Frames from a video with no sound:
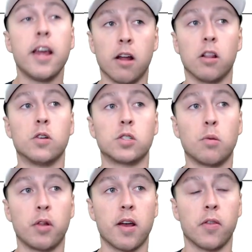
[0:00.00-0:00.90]
He'll also
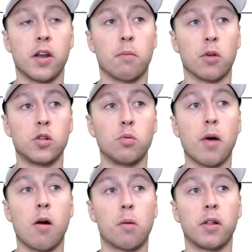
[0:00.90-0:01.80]
play on the number two
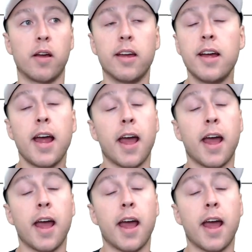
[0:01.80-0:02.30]
power play.